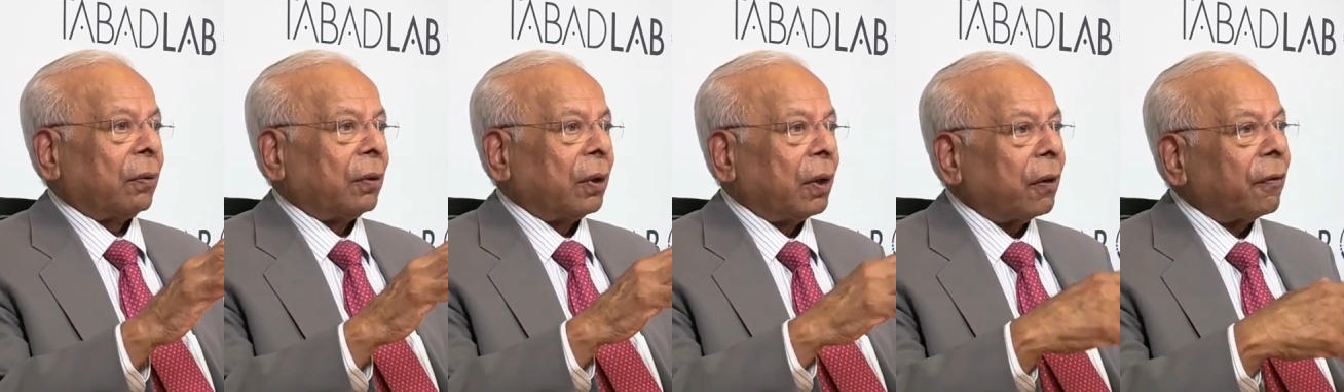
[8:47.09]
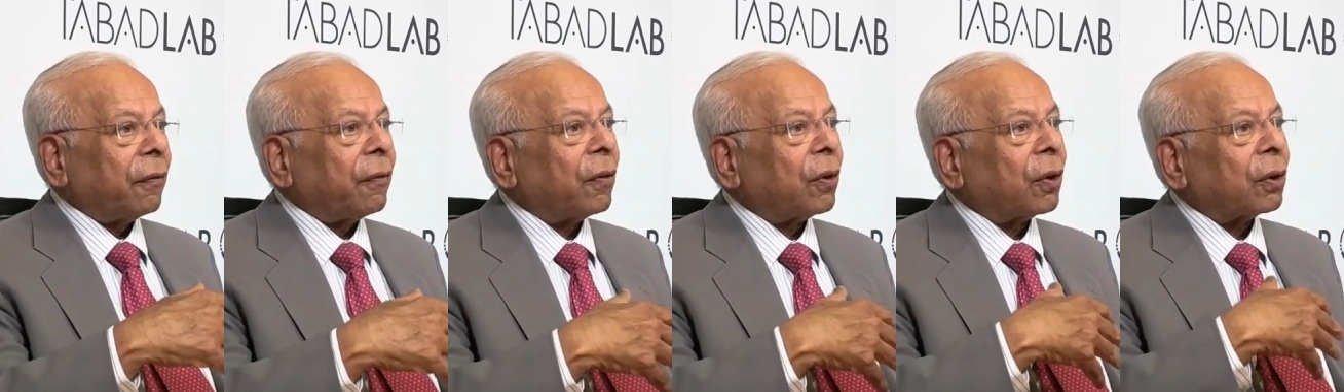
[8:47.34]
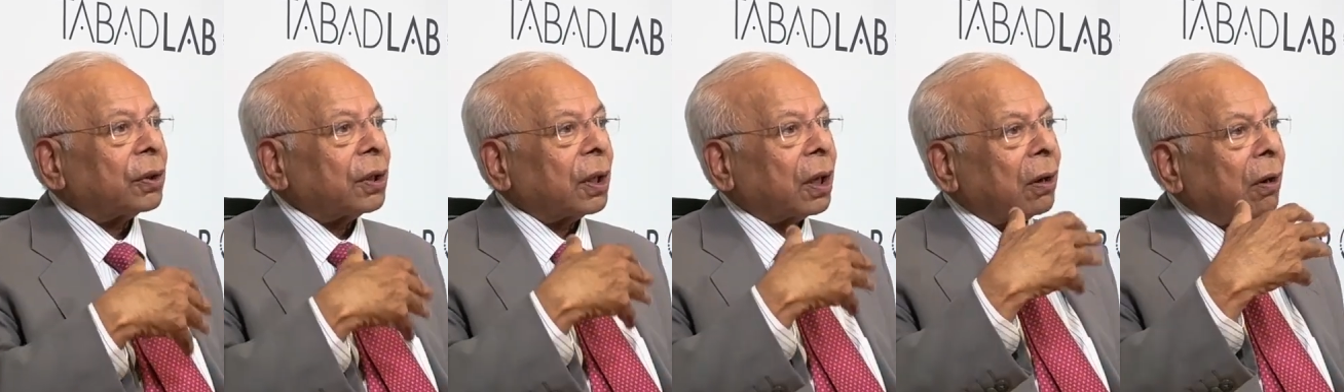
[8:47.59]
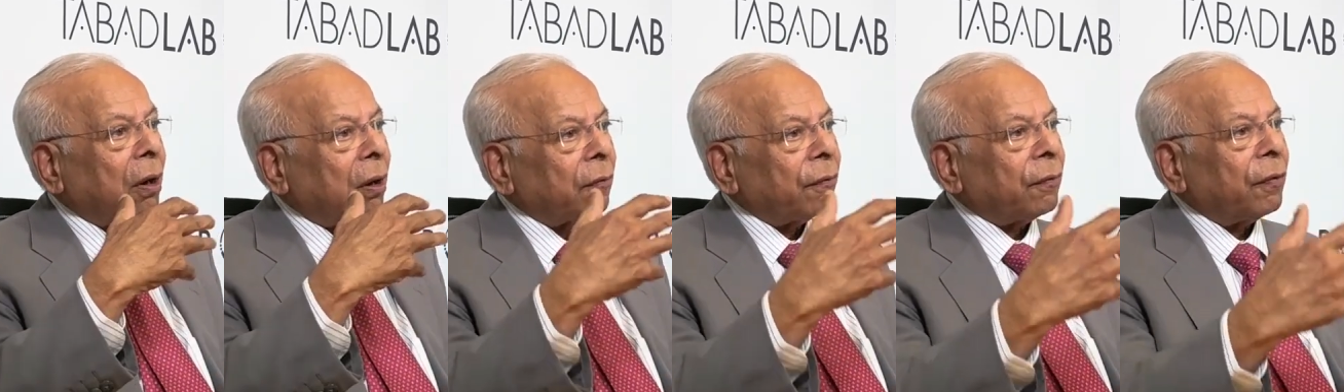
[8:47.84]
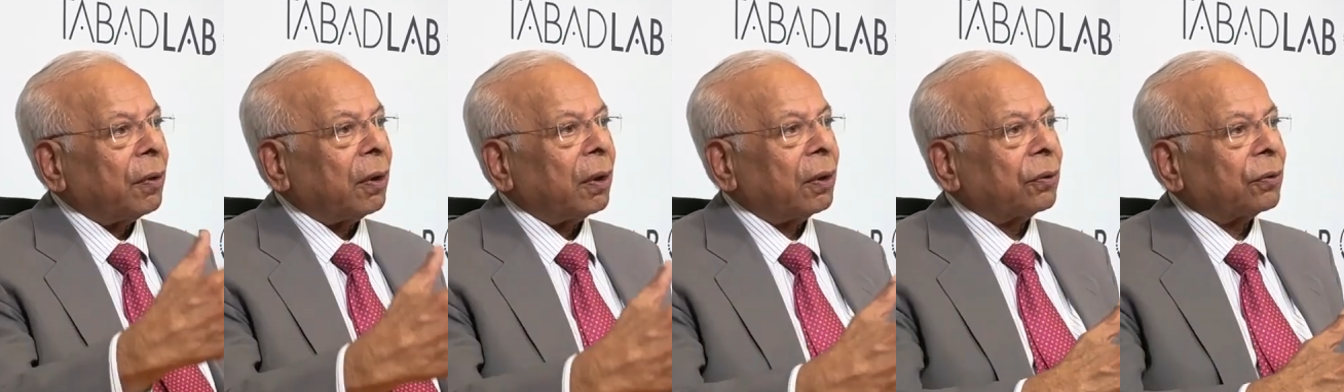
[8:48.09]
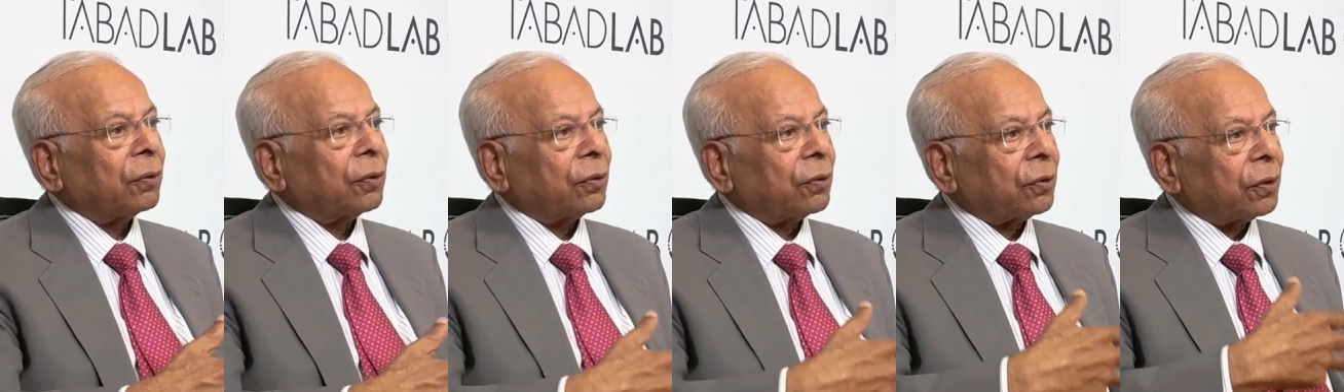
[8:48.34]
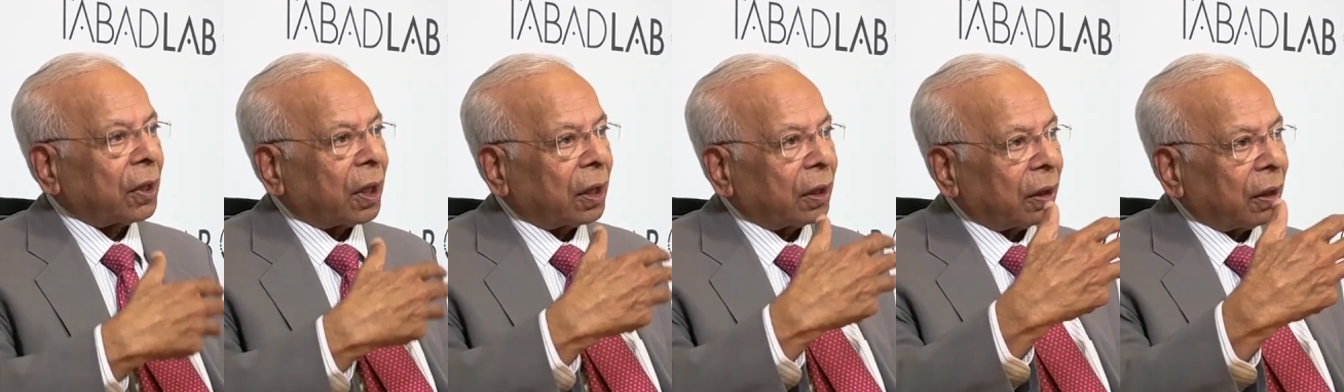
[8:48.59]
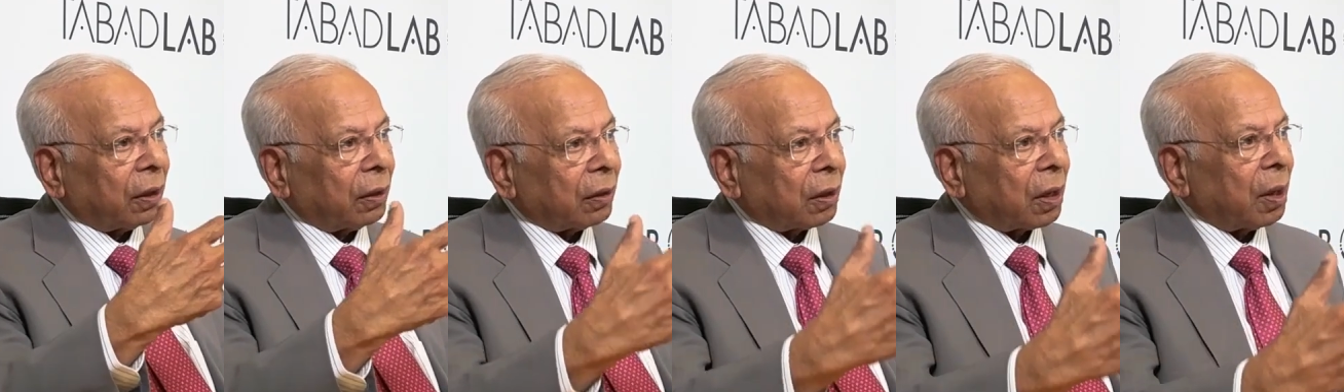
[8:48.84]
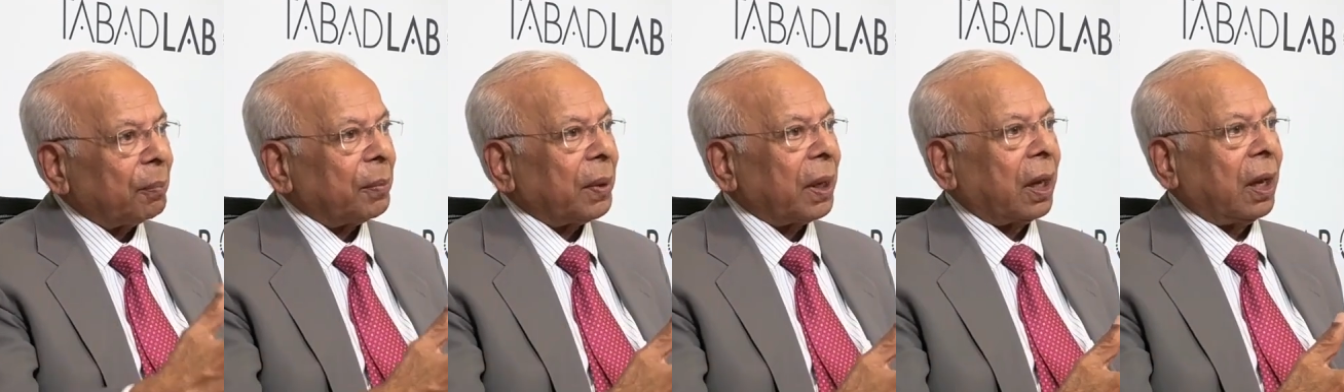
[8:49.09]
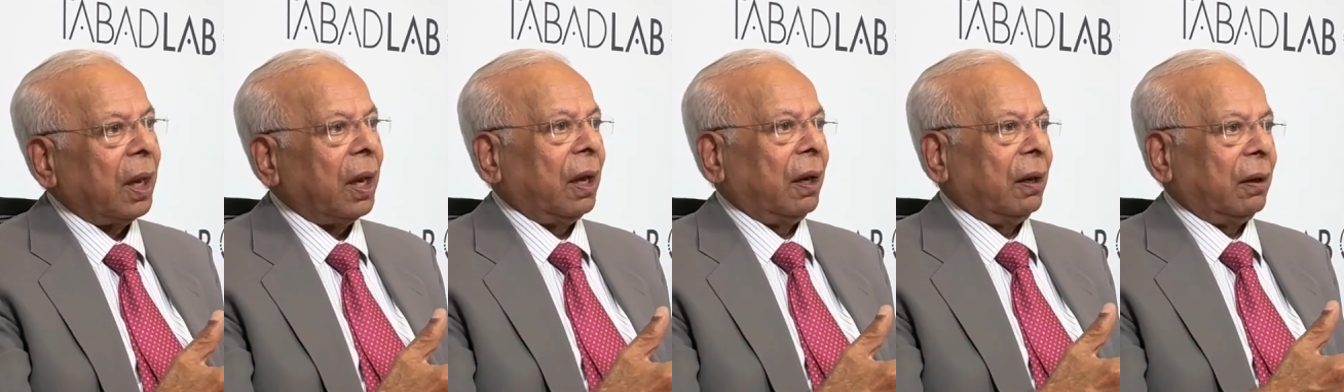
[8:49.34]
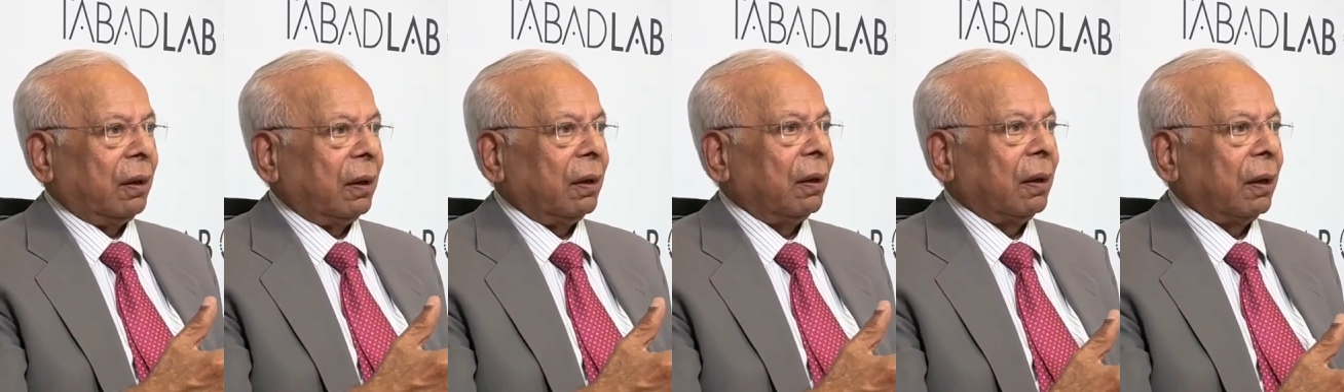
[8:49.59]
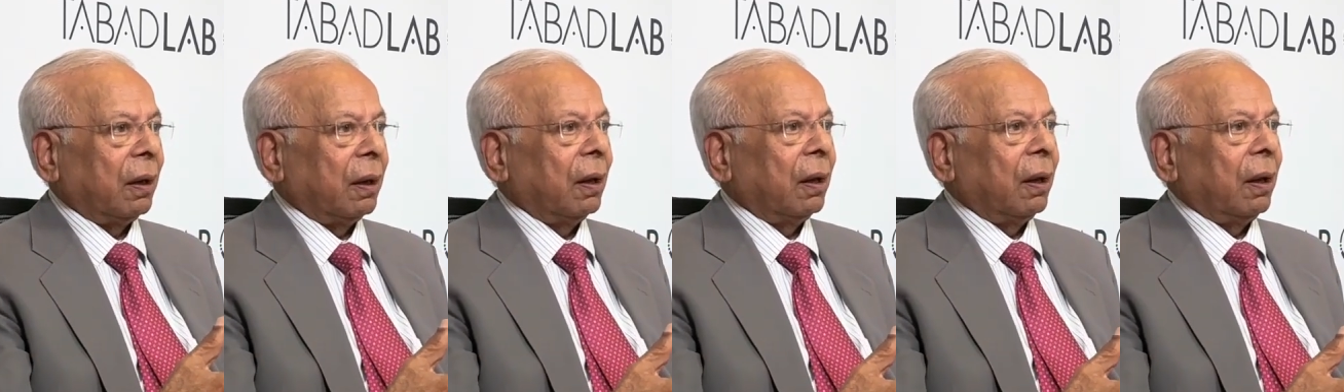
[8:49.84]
Therefore, the confidence started coming in,